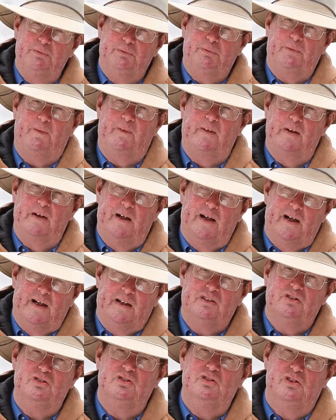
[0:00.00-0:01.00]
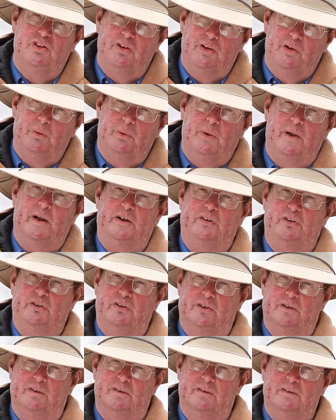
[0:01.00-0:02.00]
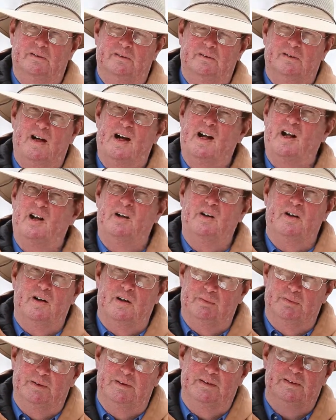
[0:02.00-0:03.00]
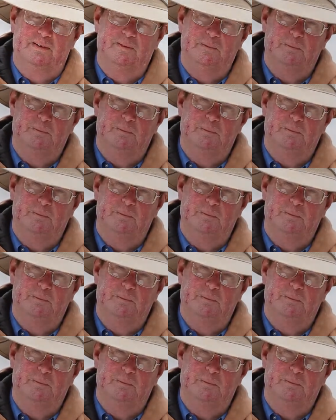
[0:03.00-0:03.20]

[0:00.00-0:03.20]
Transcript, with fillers: for the next generation. I love it.